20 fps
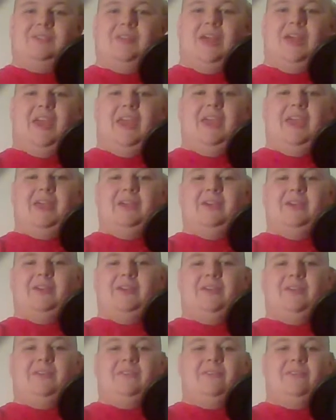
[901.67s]
like
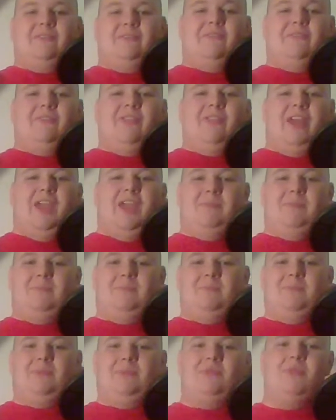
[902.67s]

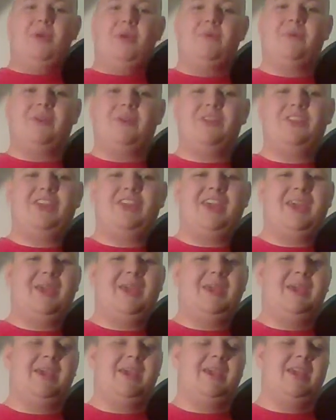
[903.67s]
flamethrower
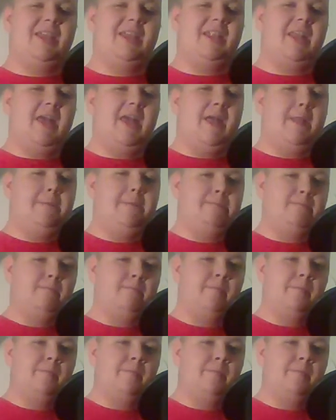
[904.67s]
thing, and then